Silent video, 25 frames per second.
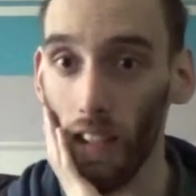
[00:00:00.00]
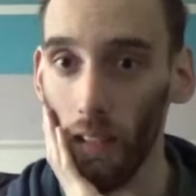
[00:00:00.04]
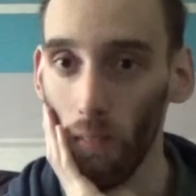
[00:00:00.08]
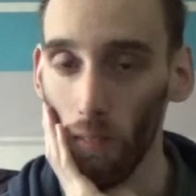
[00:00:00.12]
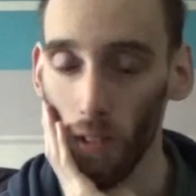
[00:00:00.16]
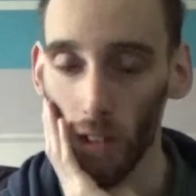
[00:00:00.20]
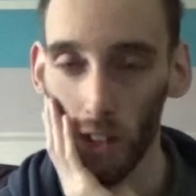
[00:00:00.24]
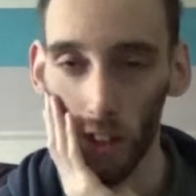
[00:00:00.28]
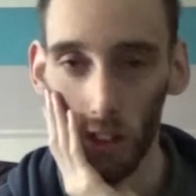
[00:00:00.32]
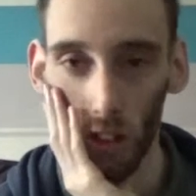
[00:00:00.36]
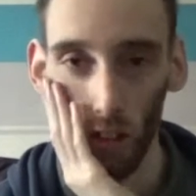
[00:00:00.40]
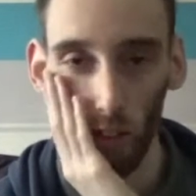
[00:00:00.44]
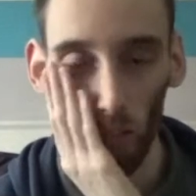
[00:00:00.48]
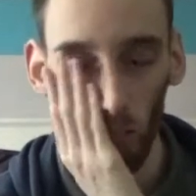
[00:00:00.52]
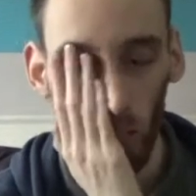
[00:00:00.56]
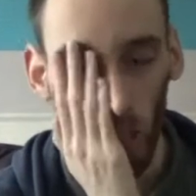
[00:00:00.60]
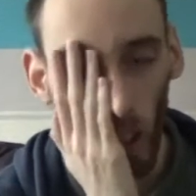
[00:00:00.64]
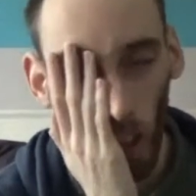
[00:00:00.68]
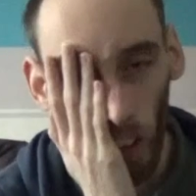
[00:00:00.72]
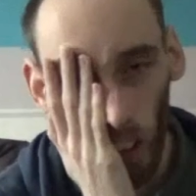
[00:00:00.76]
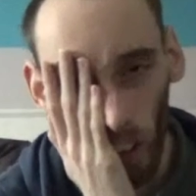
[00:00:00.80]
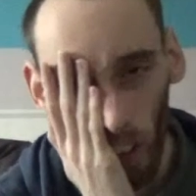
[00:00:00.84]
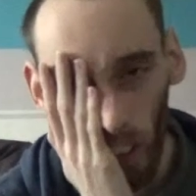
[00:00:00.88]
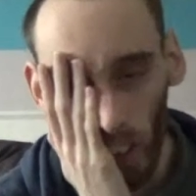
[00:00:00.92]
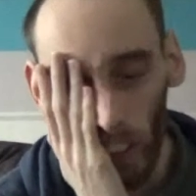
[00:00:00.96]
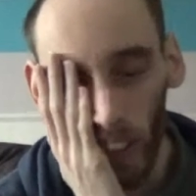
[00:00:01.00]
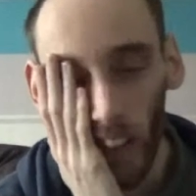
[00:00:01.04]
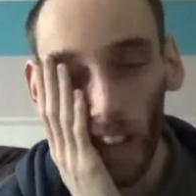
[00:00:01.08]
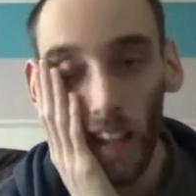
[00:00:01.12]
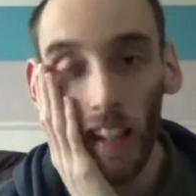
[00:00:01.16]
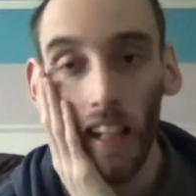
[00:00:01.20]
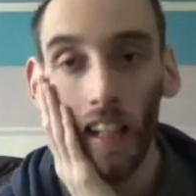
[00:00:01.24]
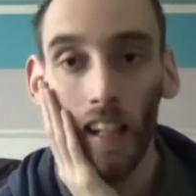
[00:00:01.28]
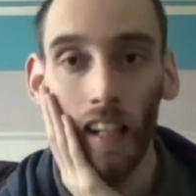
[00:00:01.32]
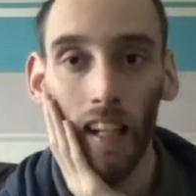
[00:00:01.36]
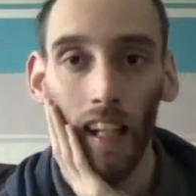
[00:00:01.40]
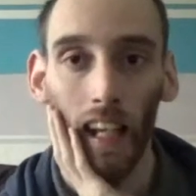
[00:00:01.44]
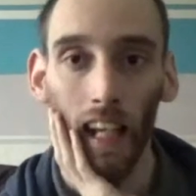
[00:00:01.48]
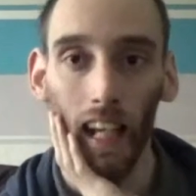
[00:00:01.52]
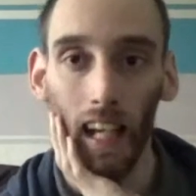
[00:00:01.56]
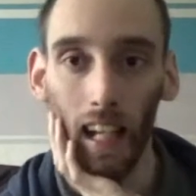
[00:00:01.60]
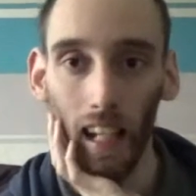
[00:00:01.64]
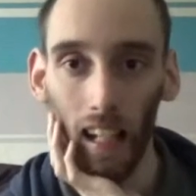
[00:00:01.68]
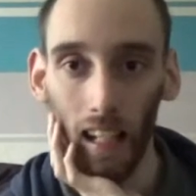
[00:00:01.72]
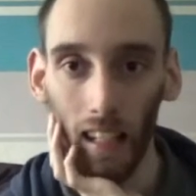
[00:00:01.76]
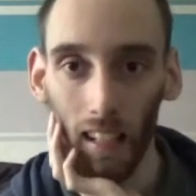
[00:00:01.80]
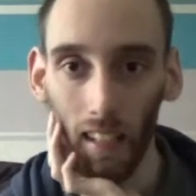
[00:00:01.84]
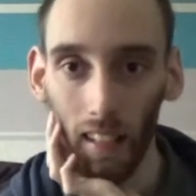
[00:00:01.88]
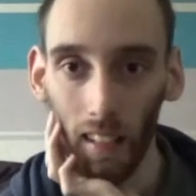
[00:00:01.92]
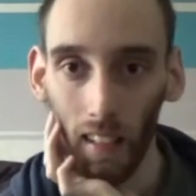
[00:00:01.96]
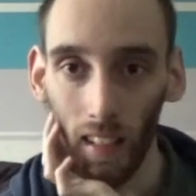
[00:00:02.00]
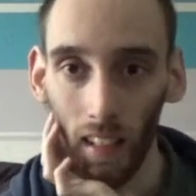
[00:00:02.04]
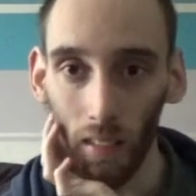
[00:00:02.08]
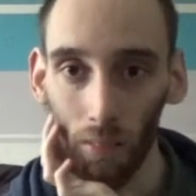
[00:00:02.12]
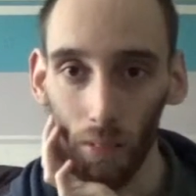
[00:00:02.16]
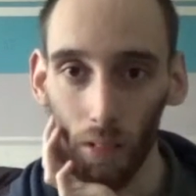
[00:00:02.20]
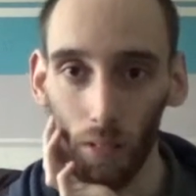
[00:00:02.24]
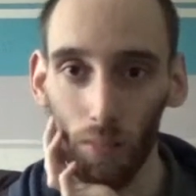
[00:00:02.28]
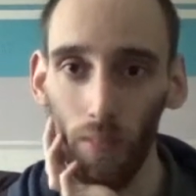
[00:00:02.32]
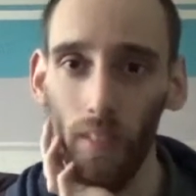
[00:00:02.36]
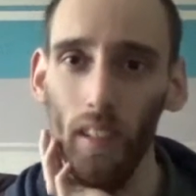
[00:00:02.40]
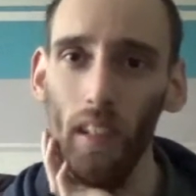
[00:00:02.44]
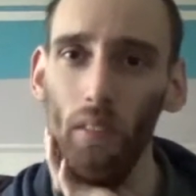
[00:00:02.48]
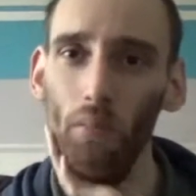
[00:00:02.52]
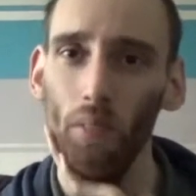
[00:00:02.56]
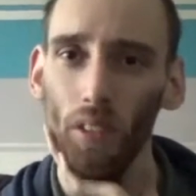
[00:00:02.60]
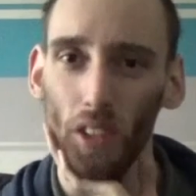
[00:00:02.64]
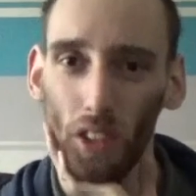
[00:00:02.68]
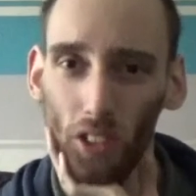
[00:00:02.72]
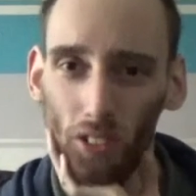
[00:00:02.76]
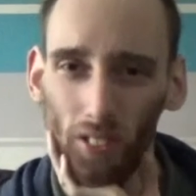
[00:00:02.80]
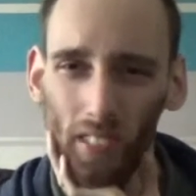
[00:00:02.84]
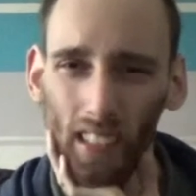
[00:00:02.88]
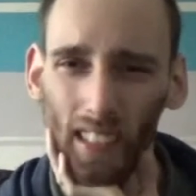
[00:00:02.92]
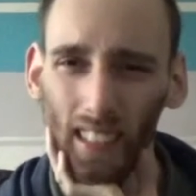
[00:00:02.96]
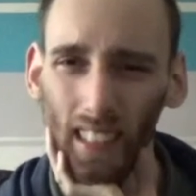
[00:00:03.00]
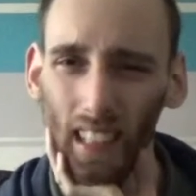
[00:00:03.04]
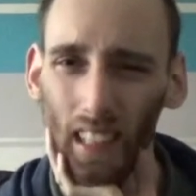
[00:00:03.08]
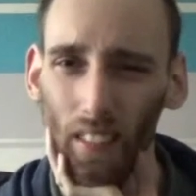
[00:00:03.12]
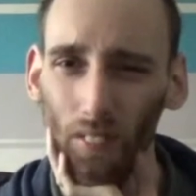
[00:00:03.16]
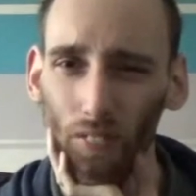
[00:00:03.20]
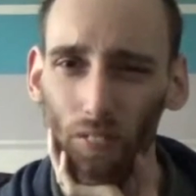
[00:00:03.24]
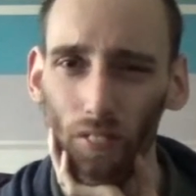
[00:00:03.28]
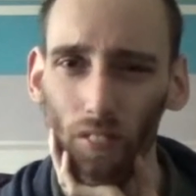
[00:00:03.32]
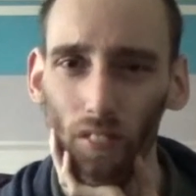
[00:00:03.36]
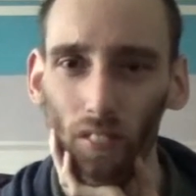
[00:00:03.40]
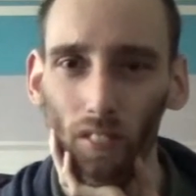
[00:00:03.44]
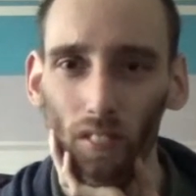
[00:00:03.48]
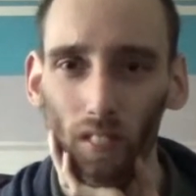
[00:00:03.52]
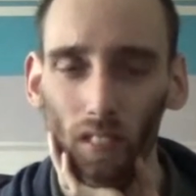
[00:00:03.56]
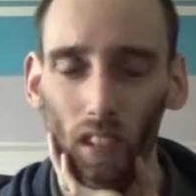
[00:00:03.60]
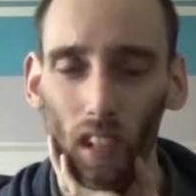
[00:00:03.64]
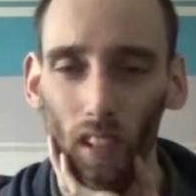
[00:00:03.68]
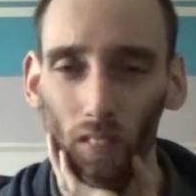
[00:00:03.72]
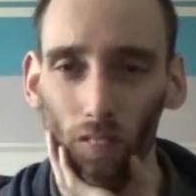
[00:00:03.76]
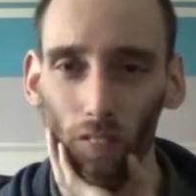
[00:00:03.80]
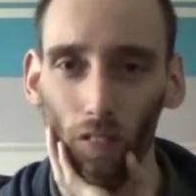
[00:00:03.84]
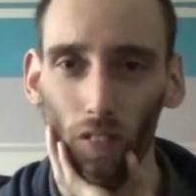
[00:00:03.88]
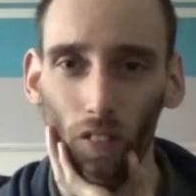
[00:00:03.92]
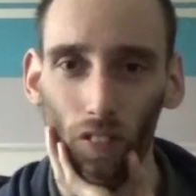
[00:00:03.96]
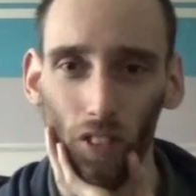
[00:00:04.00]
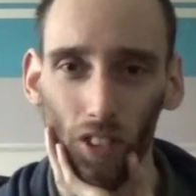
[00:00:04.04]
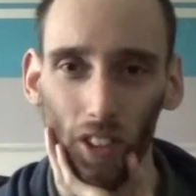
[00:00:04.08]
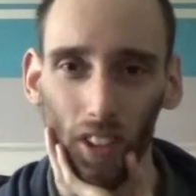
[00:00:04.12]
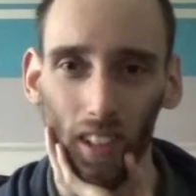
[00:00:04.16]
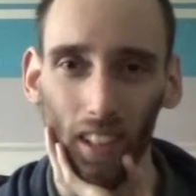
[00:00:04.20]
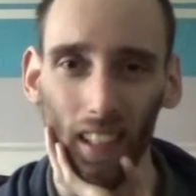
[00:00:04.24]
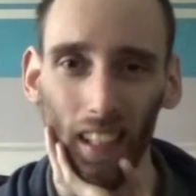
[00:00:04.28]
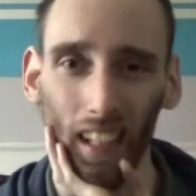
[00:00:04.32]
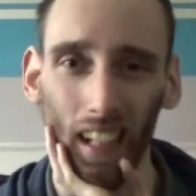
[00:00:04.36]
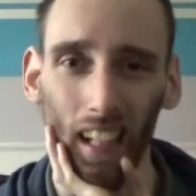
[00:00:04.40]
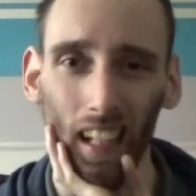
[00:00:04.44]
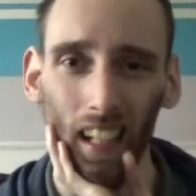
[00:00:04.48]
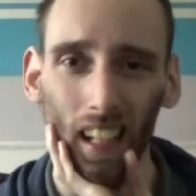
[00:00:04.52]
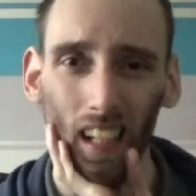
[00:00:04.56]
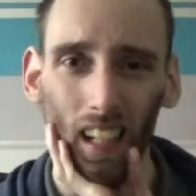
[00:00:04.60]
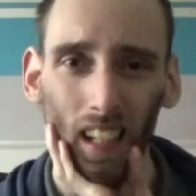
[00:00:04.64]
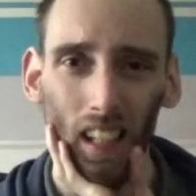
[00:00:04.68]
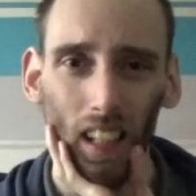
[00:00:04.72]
It was so long, and it was really restrictive, unfortunately.